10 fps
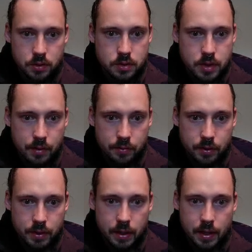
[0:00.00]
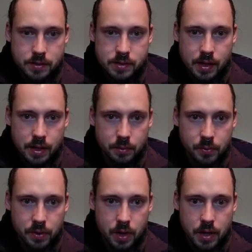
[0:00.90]
Definitely can't stay in
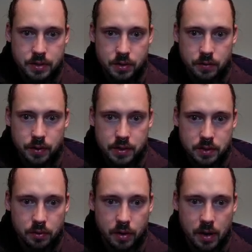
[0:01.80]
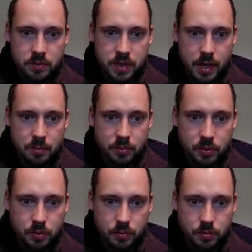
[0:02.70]
with Haunter if it has a ground type
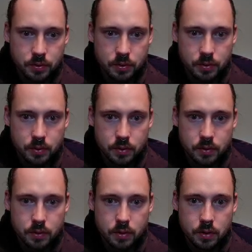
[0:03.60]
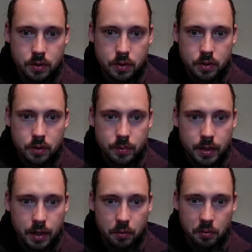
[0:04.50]
move. We
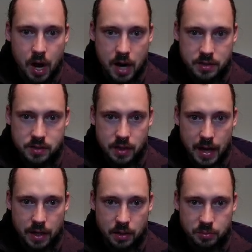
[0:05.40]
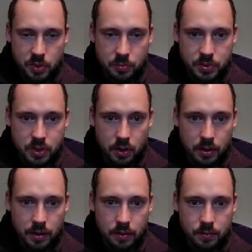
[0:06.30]
get Rock Slide on Pupitar now.